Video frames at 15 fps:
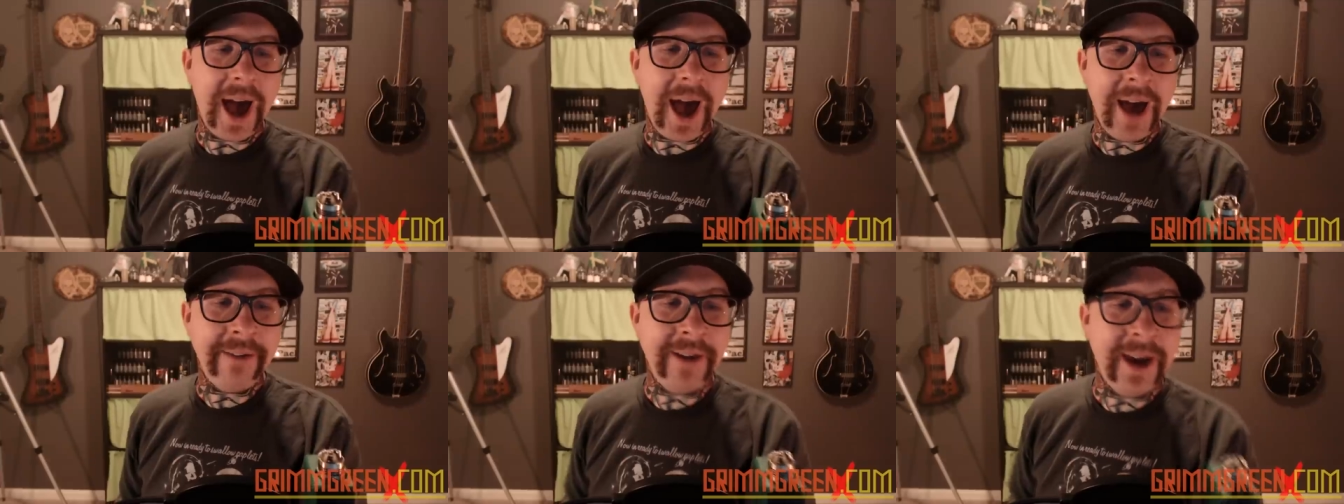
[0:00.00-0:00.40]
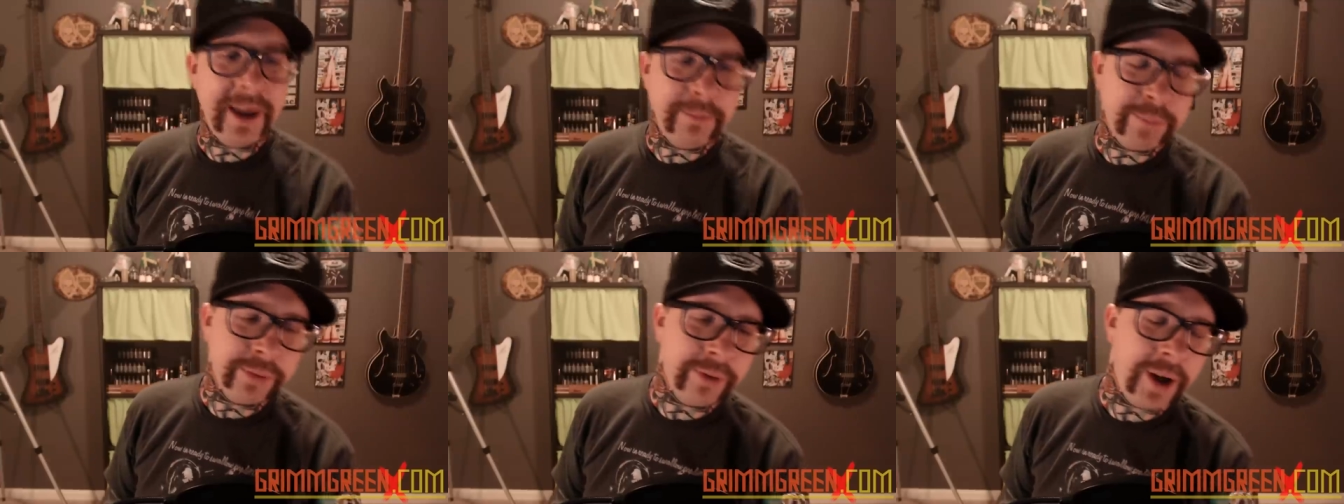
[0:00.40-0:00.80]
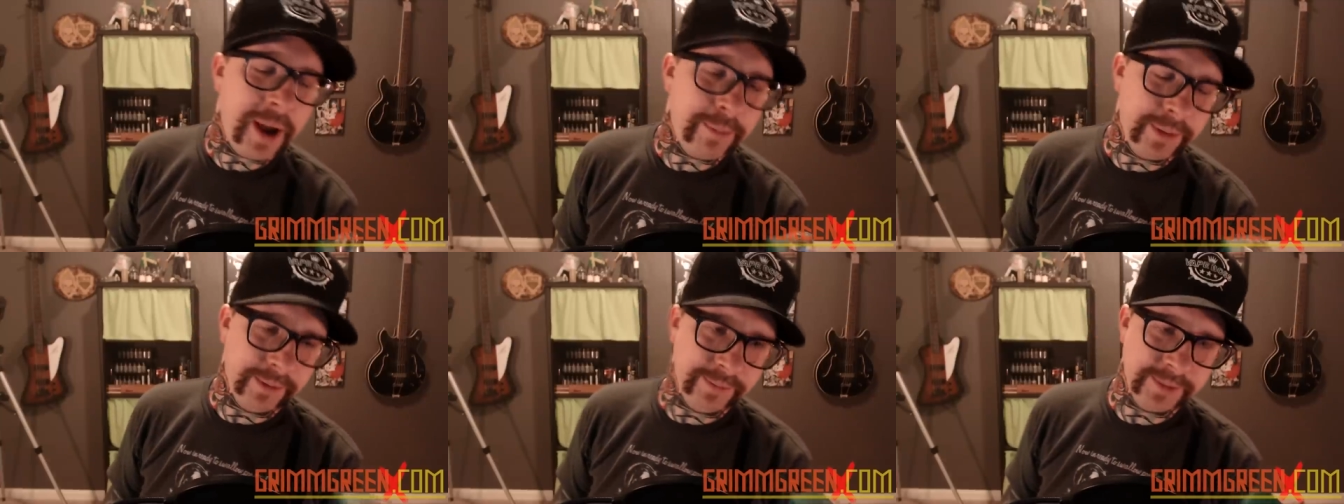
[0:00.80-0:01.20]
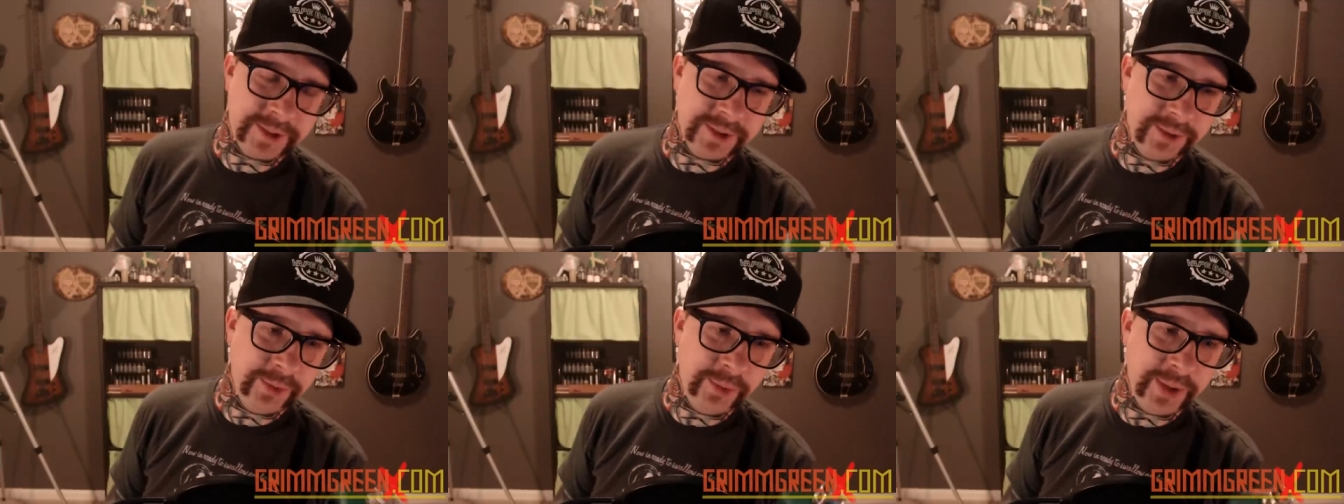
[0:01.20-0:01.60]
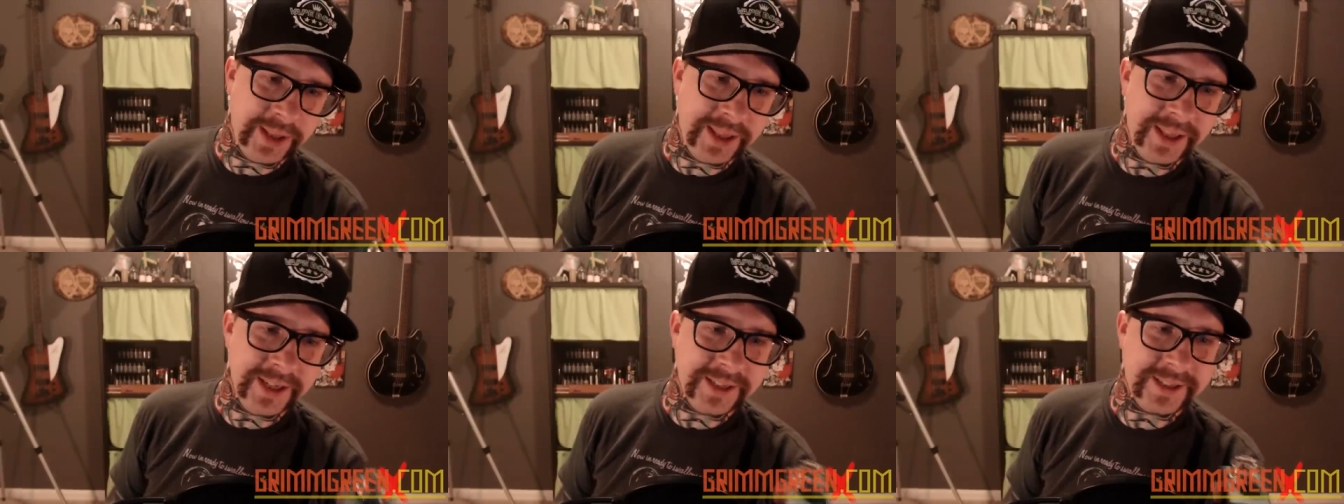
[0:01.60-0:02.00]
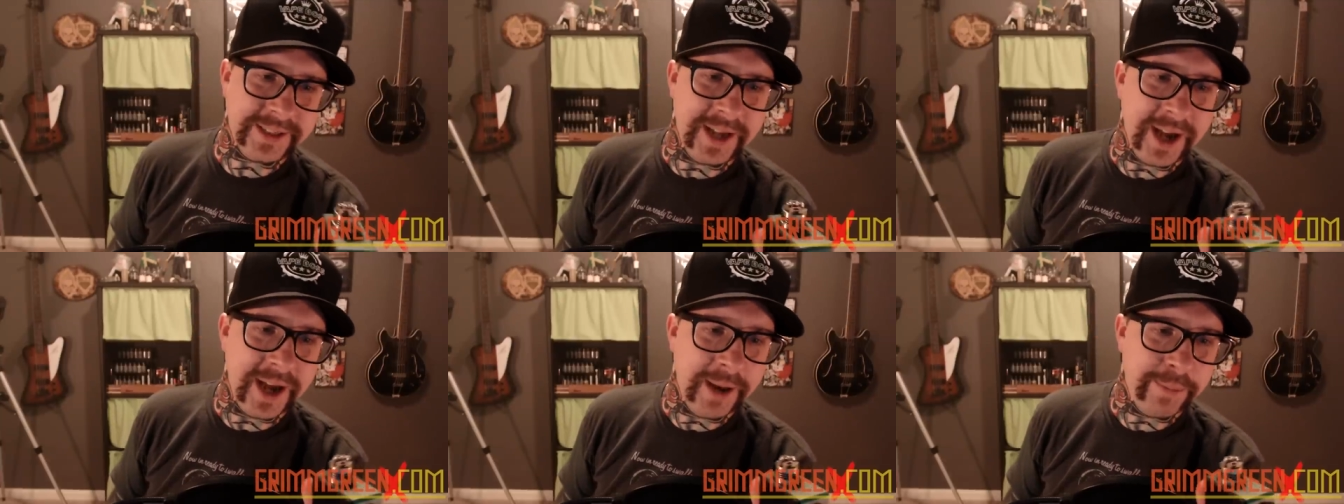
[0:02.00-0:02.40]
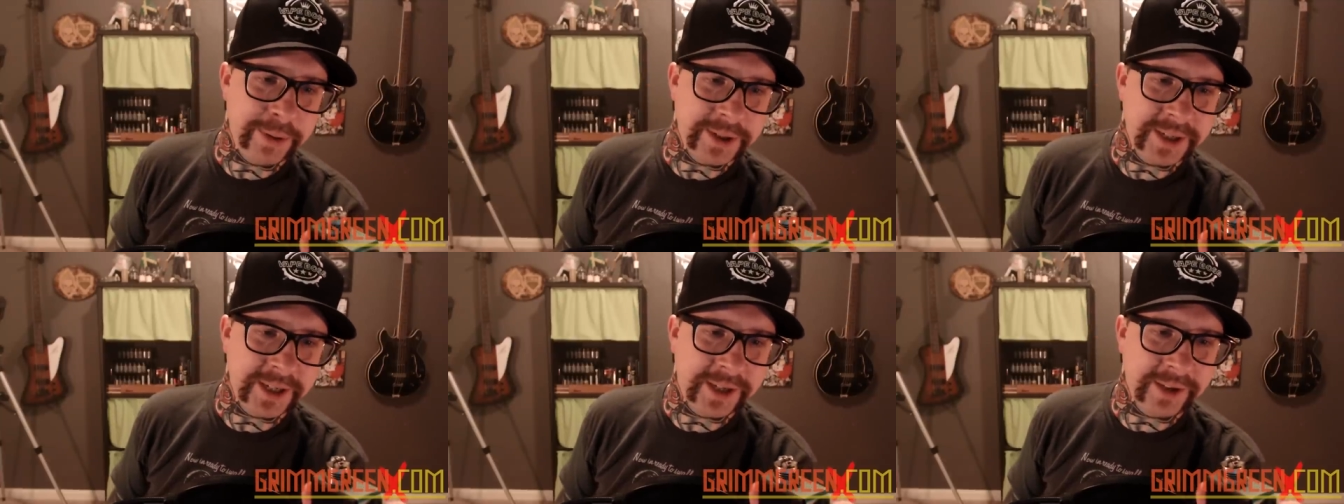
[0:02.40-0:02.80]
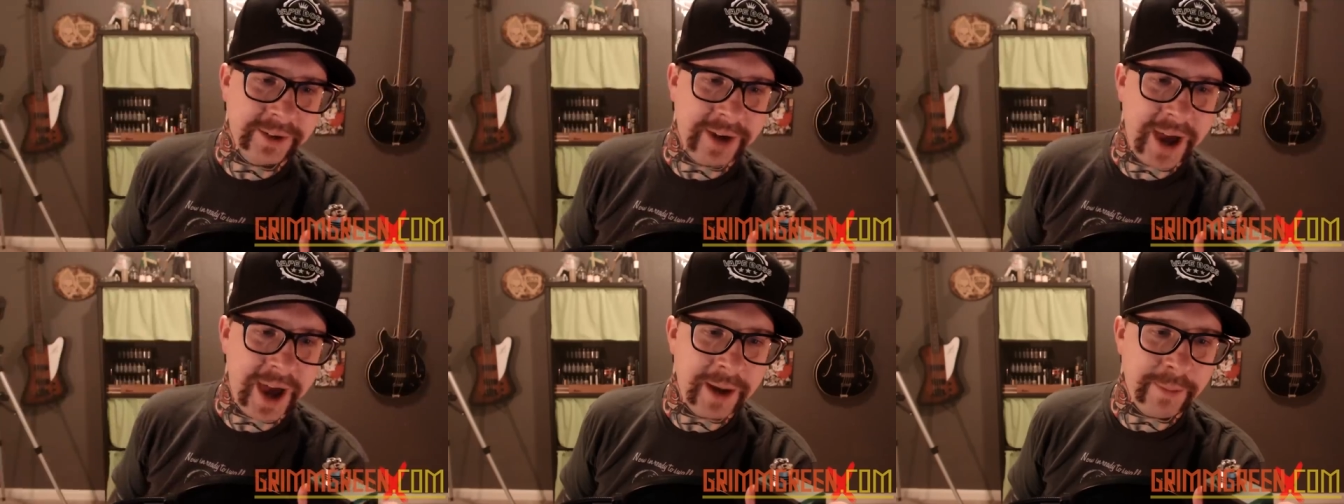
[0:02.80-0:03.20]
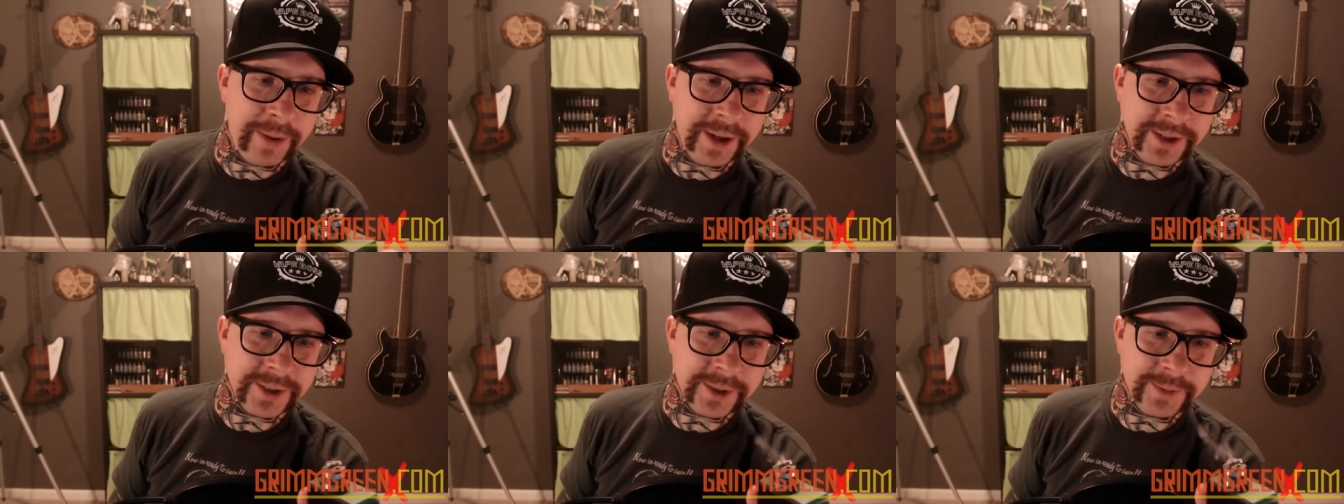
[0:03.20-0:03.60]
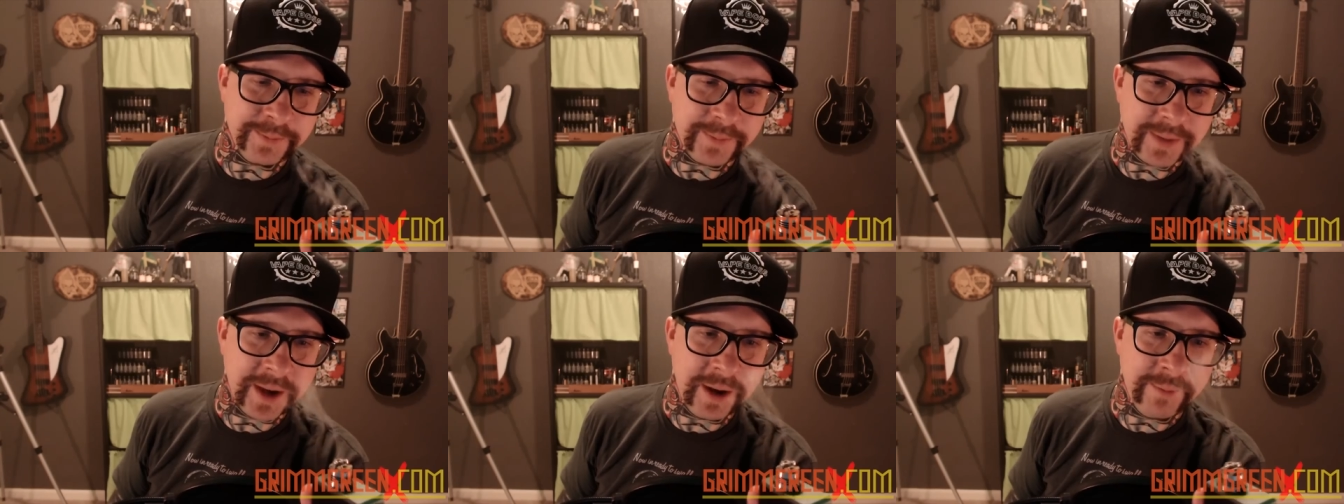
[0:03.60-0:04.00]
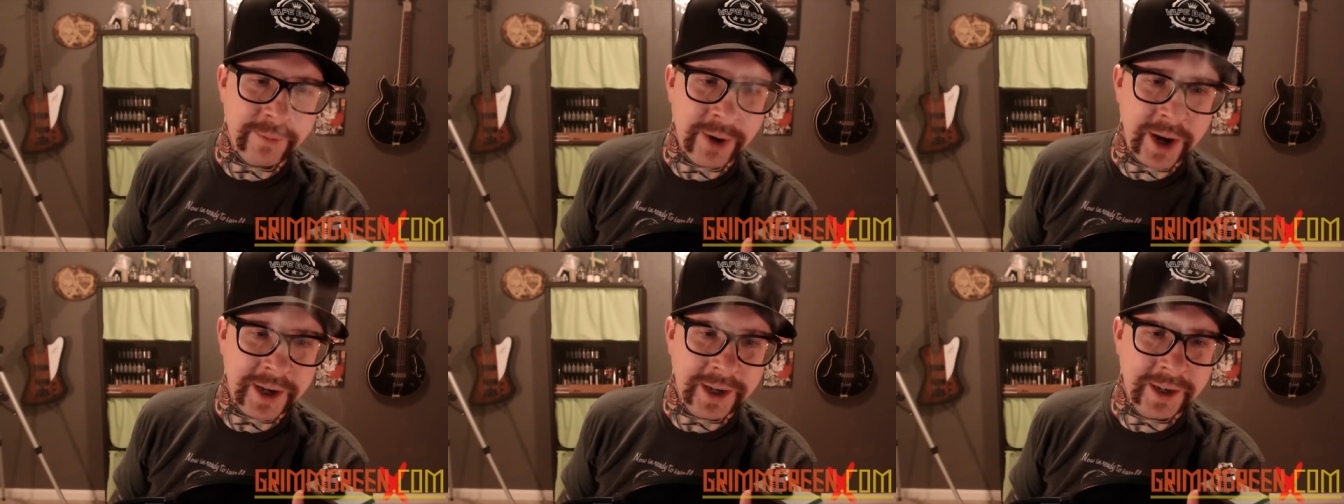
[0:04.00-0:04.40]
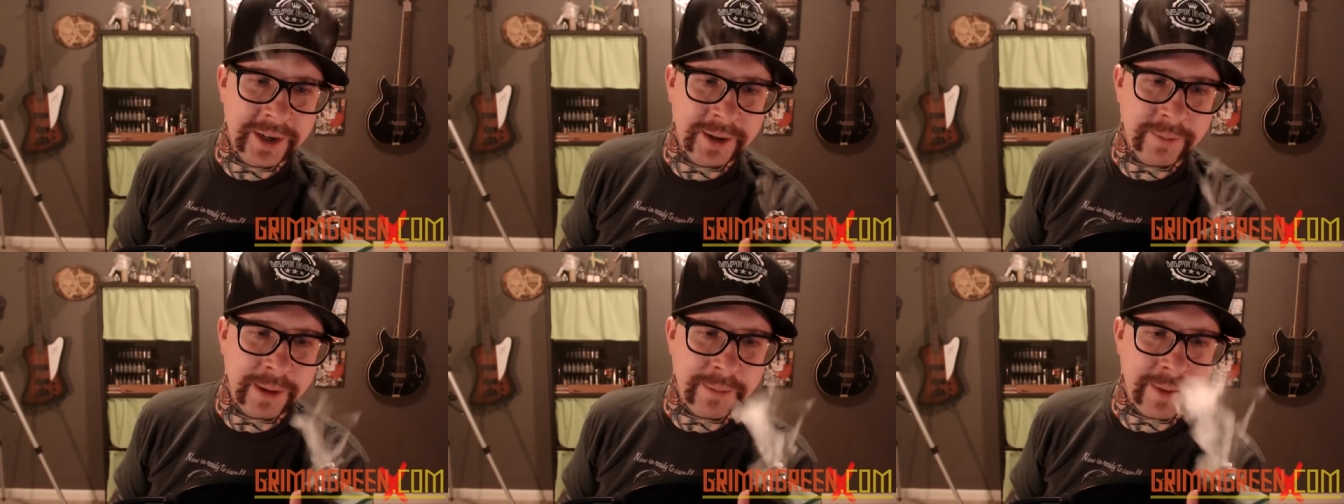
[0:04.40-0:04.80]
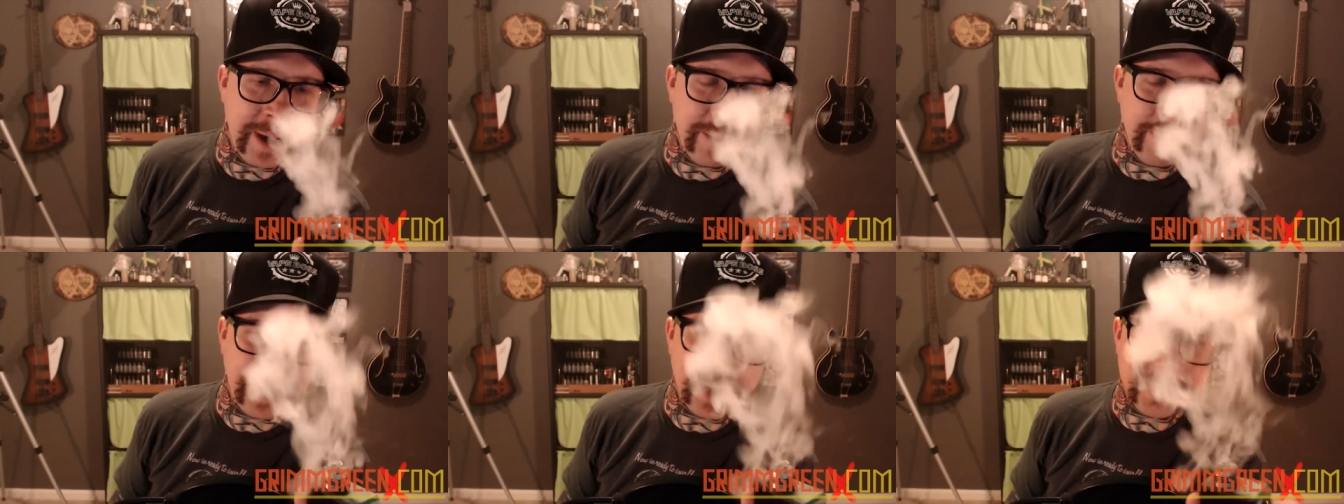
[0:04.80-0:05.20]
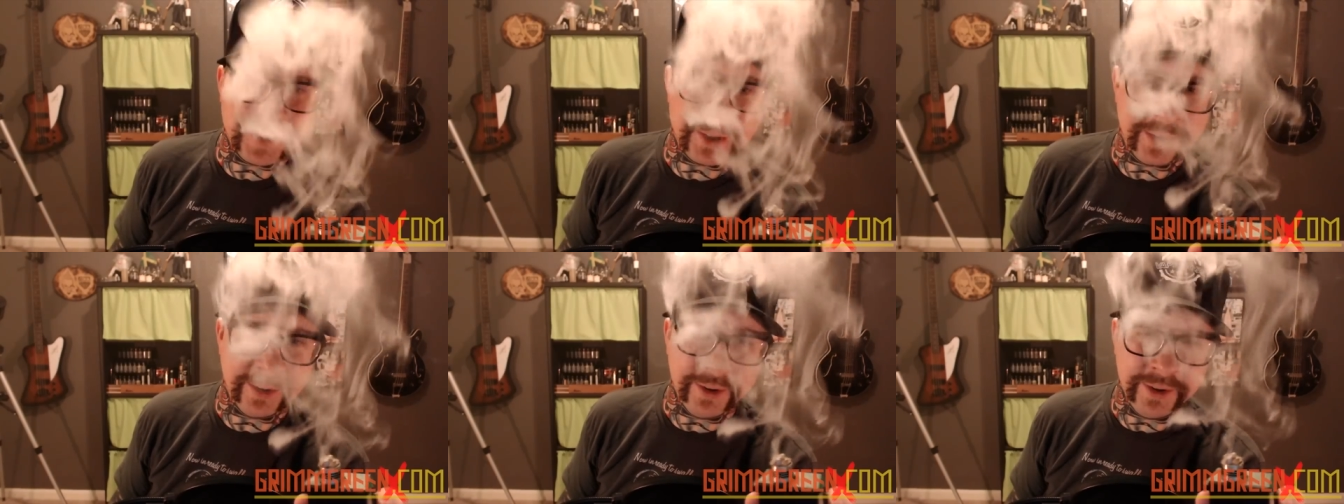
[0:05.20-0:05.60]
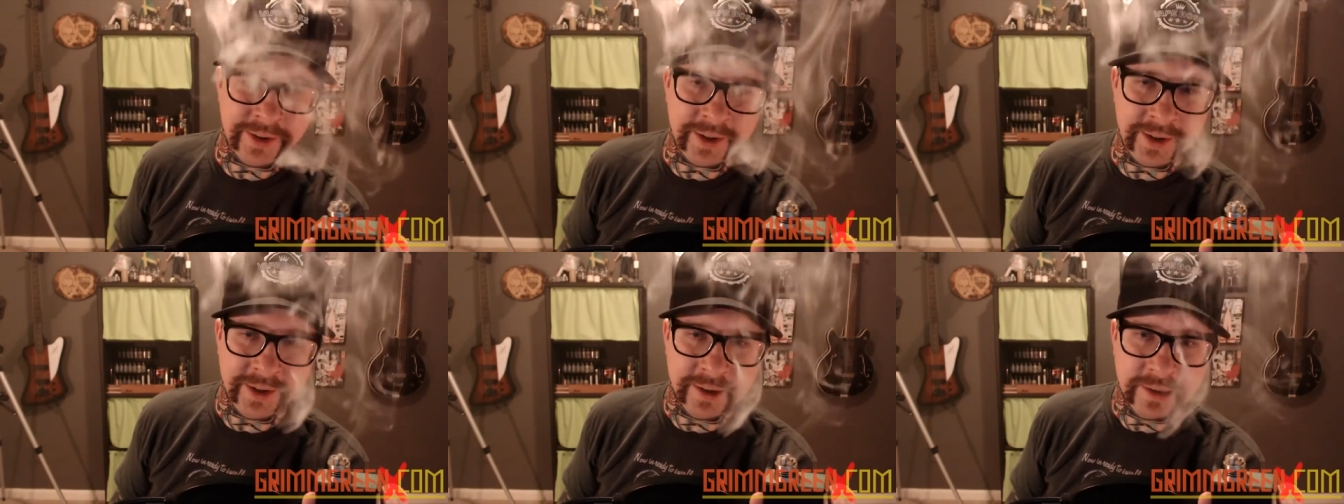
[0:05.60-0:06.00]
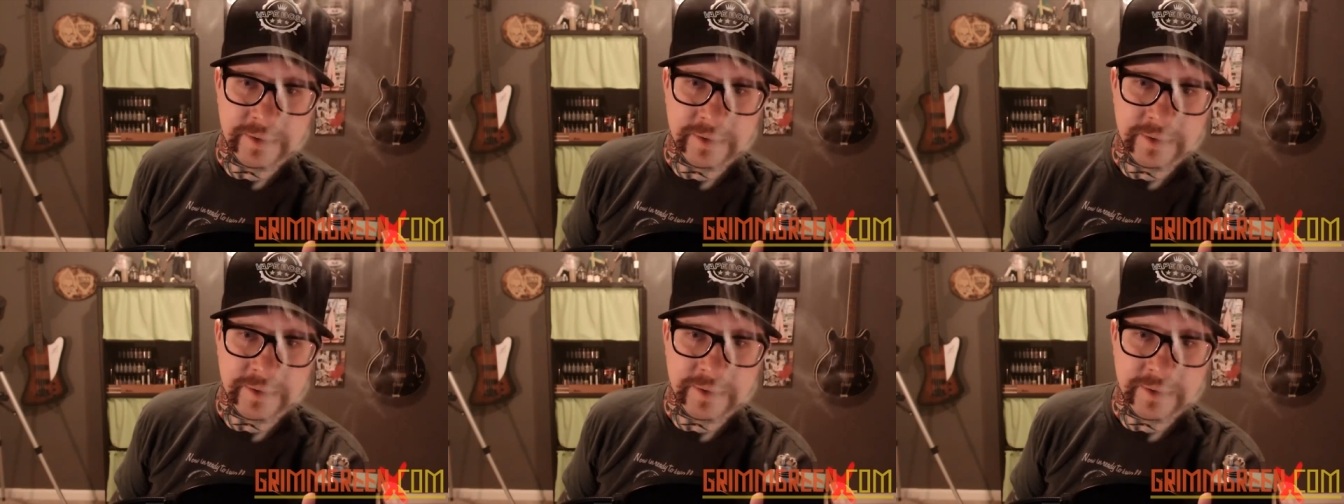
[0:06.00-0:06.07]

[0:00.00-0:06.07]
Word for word: I've had problems with this uh, particular atomizer. I'm rocking it on my My Box currently.